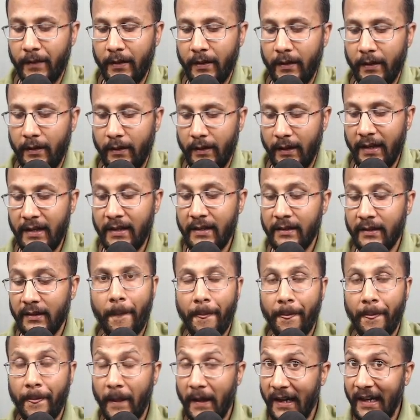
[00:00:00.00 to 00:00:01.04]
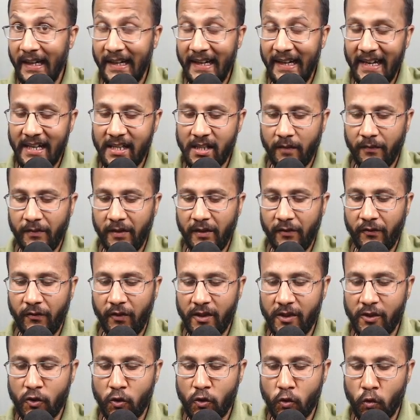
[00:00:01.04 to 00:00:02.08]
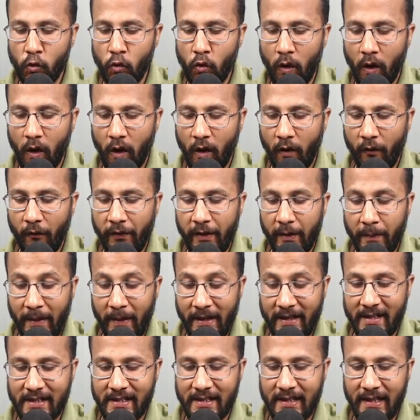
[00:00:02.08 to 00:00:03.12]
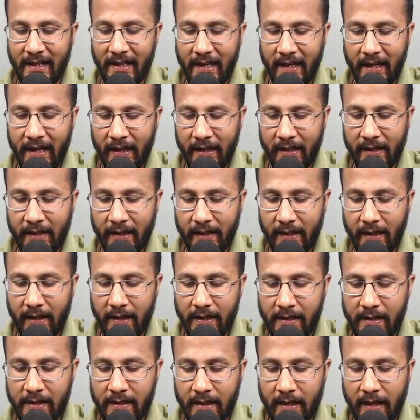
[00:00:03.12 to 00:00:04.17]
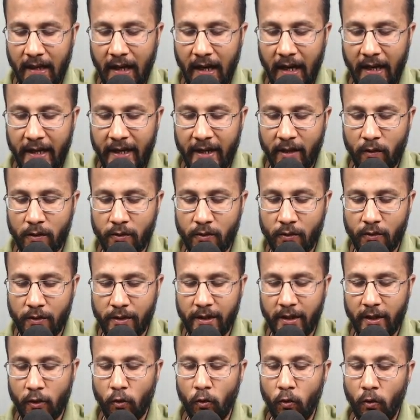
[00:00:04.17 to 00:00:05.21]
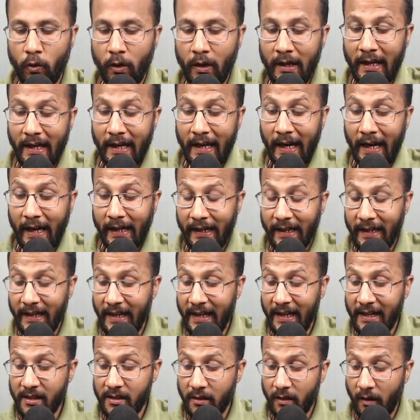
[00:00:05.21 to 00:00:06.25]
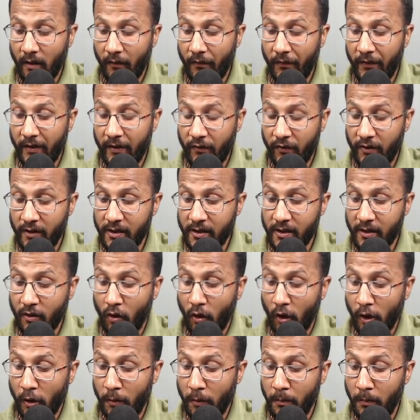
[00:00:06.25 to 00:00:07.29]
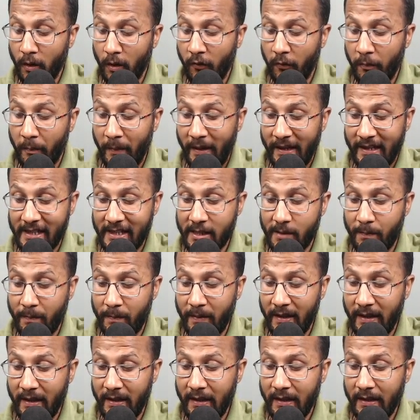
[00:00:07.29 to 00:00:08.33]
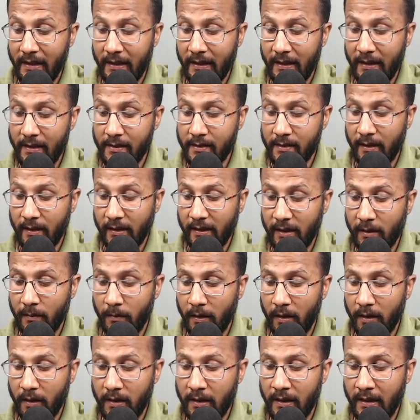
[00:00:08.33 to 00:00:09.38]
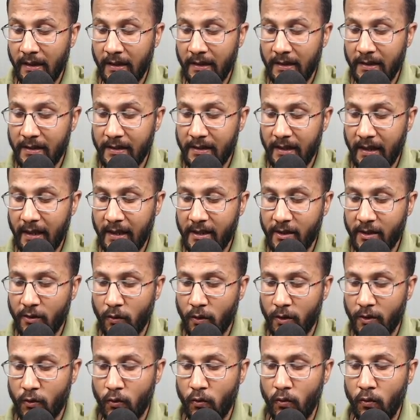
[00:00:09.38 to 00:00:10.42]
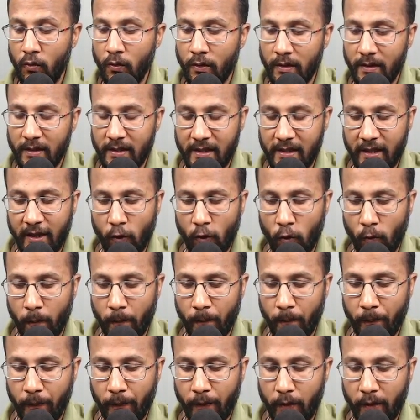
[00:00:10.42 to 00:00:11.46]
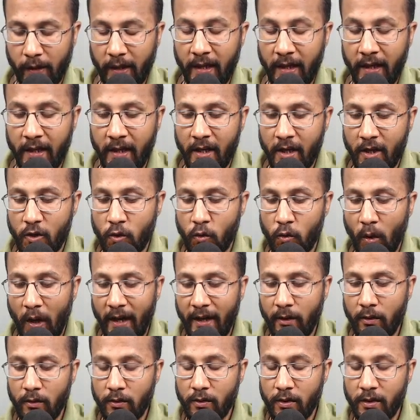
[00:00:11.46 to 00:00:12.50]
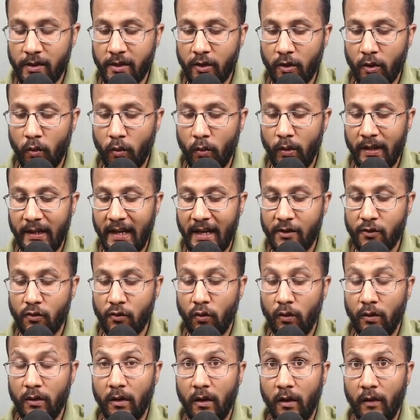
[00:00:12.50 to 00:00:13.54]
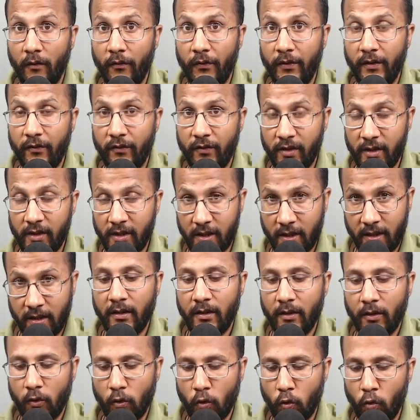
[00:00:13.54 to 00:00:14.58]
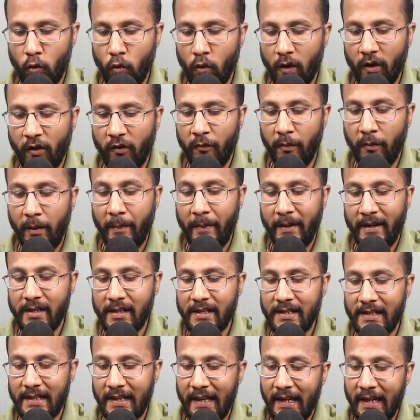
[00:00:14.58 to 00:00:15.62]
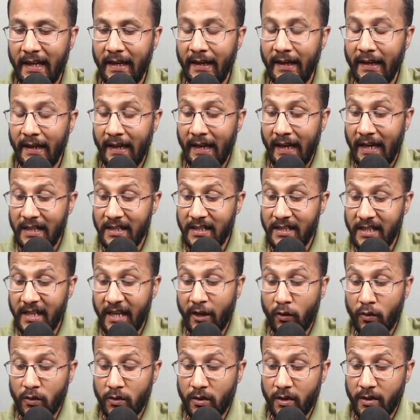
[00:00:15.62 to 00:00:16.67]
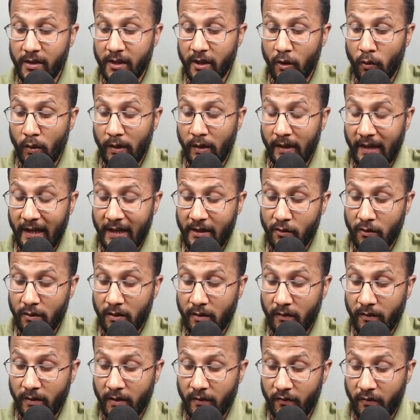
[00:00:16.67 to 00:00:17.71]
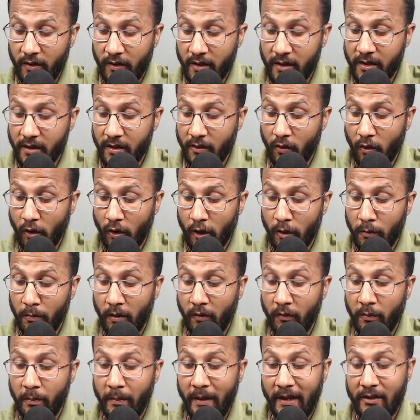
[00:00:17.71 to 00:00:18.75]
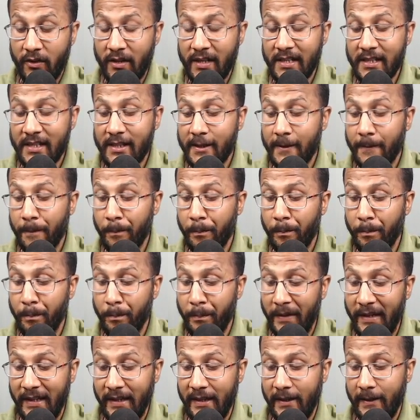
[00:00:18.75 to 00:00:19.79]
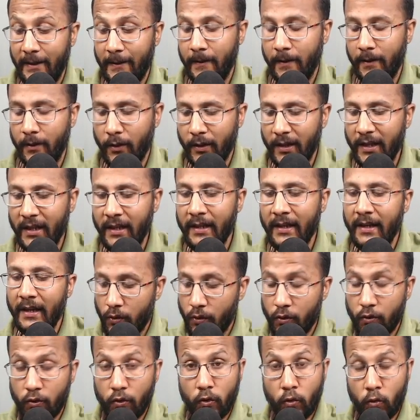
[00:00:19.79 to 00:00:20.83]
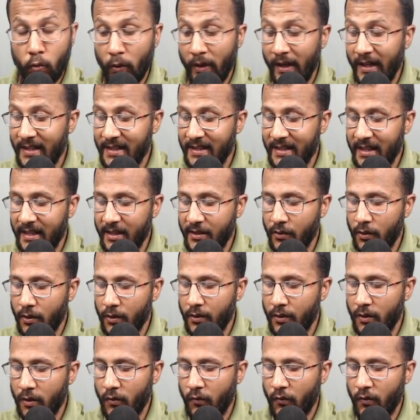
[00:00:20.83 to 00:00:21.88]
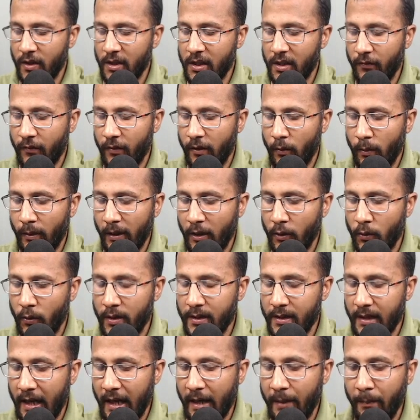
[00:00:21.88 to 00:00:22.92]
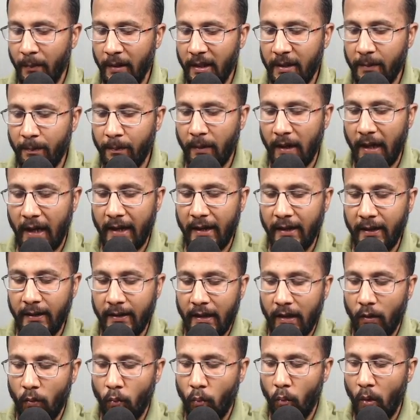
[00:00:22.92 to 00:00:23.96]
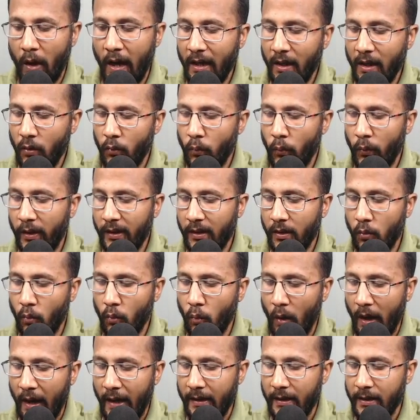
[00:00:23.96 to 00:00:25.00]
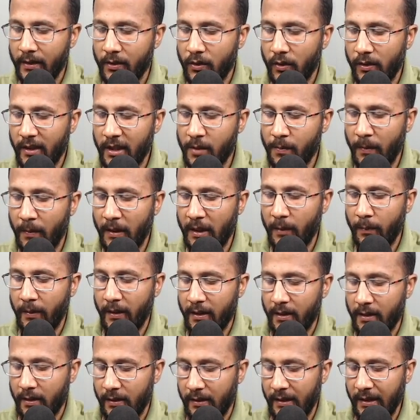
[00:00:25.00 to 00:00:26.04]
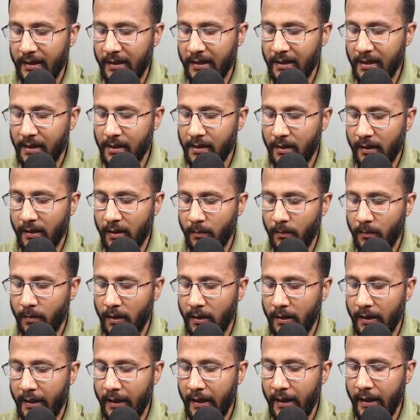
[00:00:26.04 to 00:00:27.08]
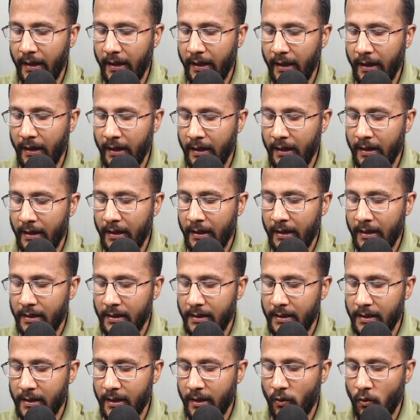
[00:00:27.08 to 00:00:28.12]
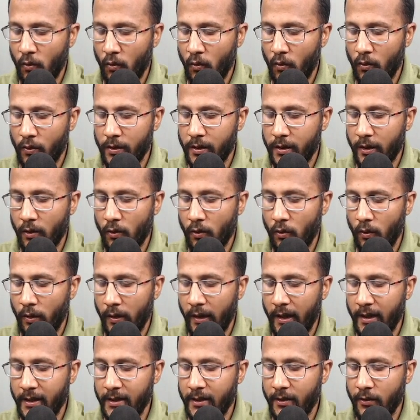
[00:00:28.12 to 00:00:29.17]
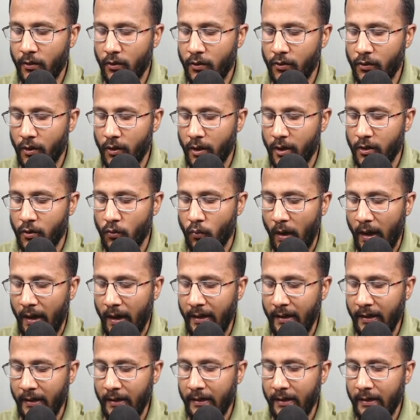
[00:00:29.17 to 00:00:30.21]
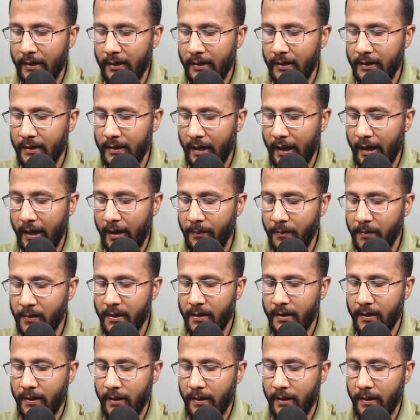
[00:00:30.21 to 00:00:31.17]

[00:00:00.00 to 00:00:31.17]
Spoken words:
right? The index of the first row of the matrix A is I equals to 0, and index of the first column of matrix B is nothing but J is equals to 0. Okay, so I equals to 0 will catch hold of the first row of my matrix A, and J equals to 0 will catch hold of the first column of matrix B. Okay, so to get C0 0, first of all what I do is I multiply 1 with 1. So this multiplication, this is nothing but A0 0, A0 0 is 1 times